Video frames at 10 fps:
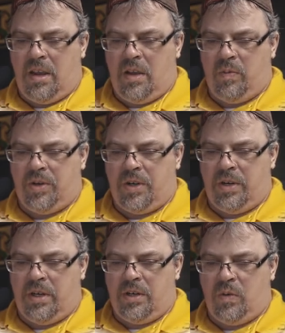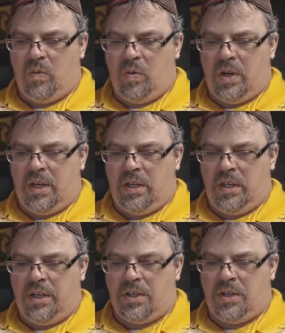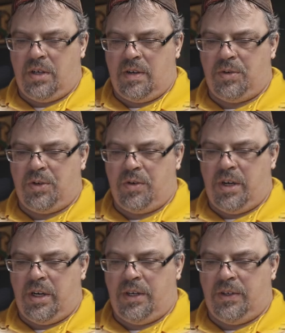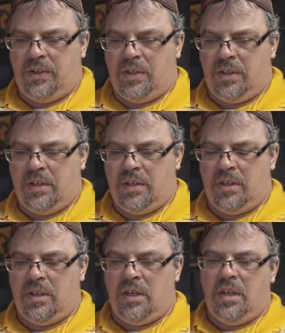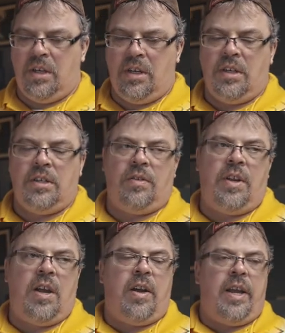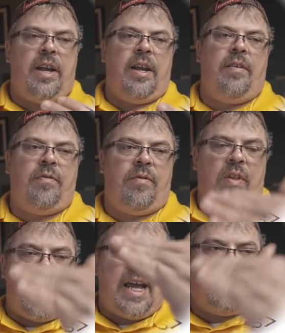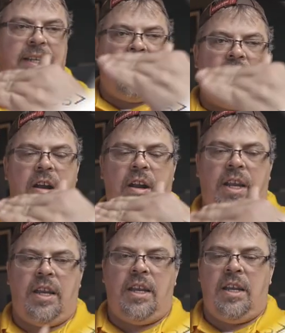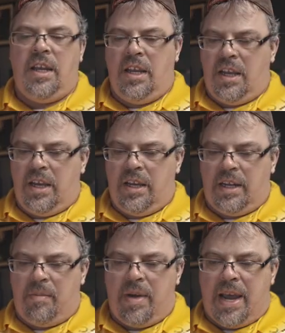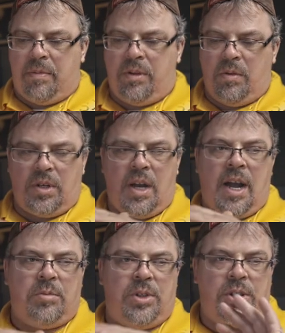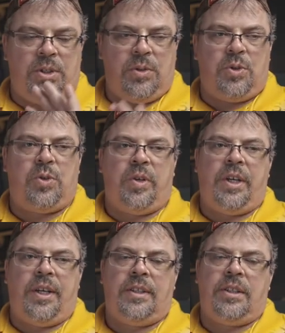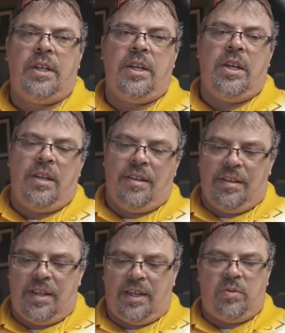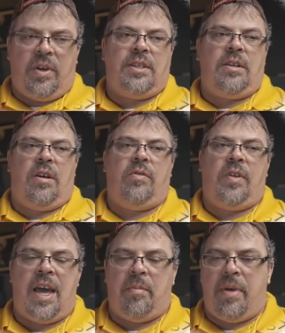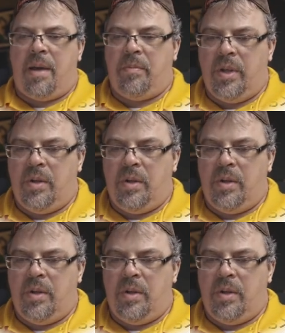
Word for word: and we turned it into one list of strings. So now I flattened that hierarchy, and I mapped those objects to strings. That's why it's called FlatMap.